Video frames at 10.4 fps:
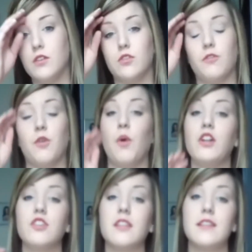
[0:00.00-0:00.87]
so if you're
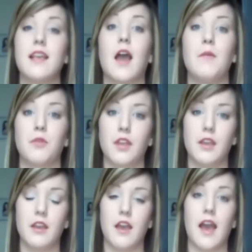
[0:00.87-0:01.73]
watching this
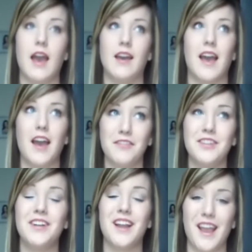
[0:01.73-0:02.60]

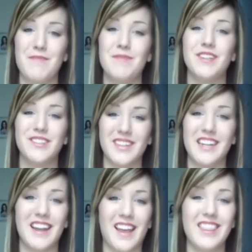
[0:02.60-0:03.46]
after April
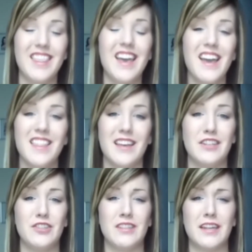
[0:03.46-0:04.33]
29th,
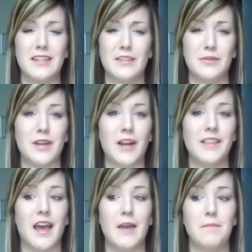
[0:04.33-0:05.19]
then just kind of
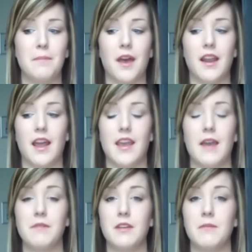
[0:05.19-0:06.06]
disregard that, but I
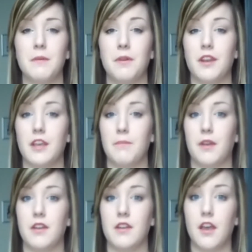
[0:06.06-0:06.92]
am going to be putting up
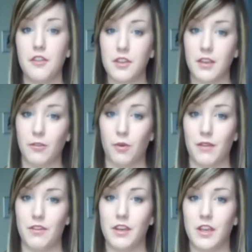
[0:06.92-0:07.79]
another
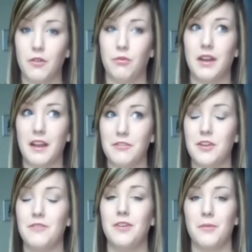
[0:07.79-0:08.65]
giveaway video right
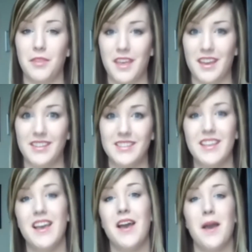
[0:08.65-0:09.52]
after I film this,